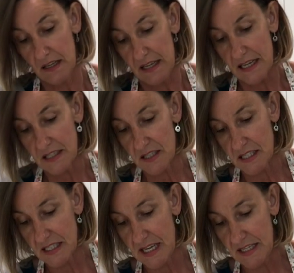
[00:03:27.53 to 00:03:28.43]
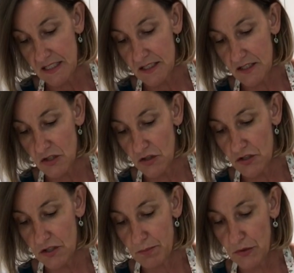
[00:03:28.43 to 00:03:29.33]
into the tins, so
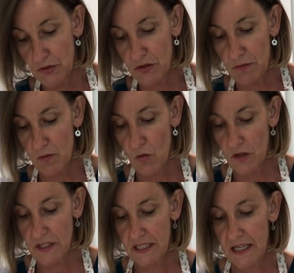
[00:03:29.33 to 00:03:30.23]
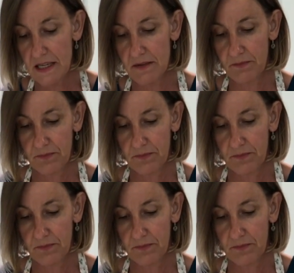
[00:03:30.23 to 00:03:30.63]
just put some in one tin.